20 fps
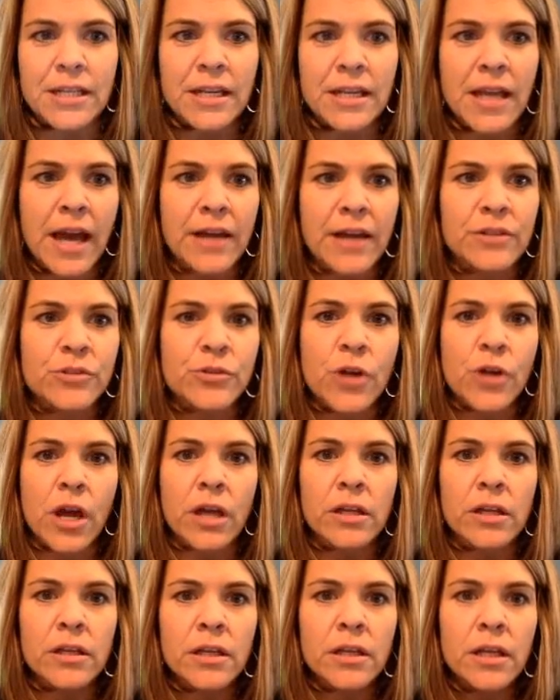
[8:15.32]
an
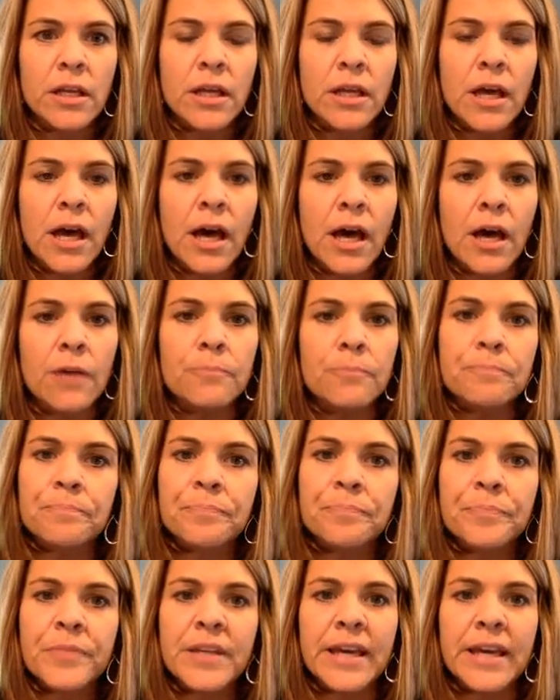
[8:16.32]
extra
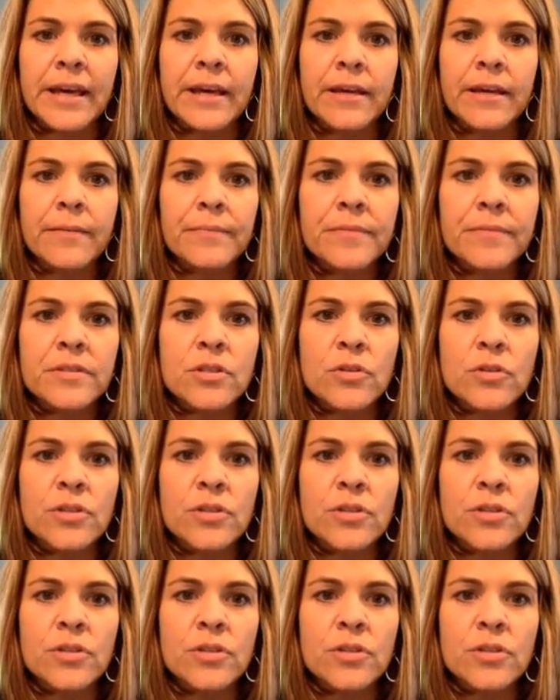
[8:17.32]
kick. So